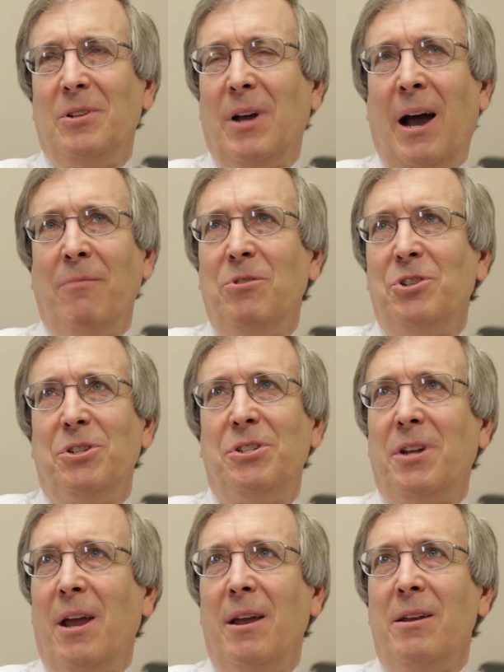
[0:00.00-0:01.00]
I would just
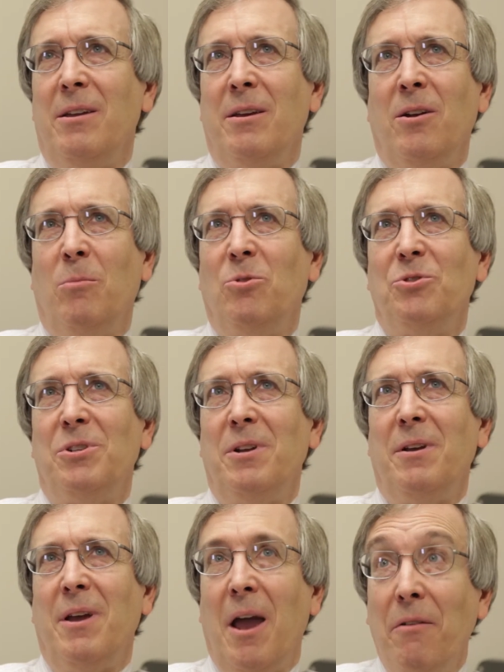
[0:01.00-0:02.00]
say in almost
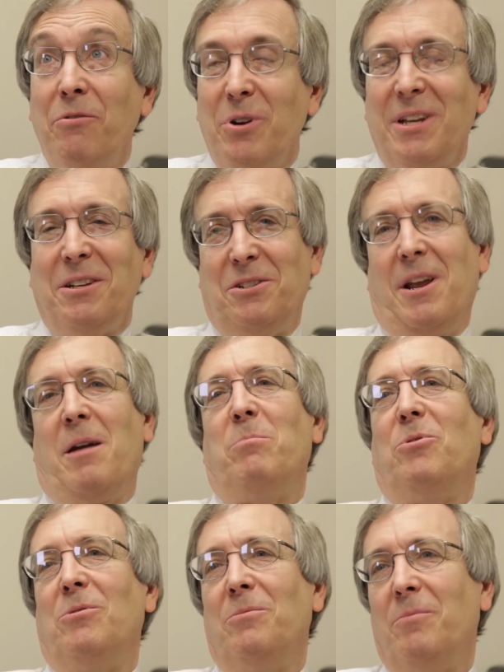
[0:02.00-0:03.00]
every
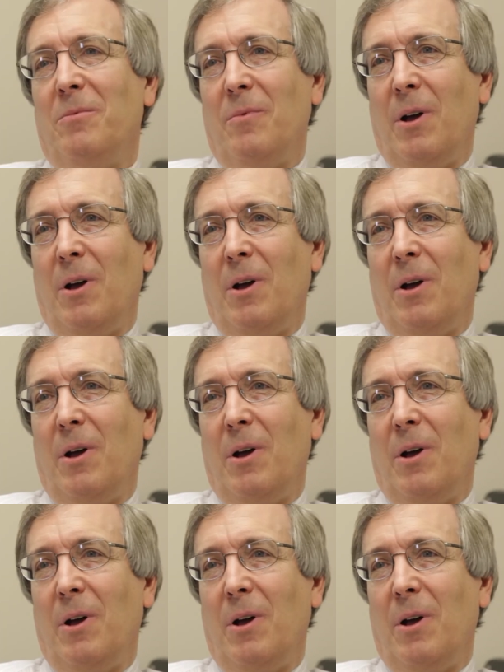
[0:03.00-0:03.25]
example,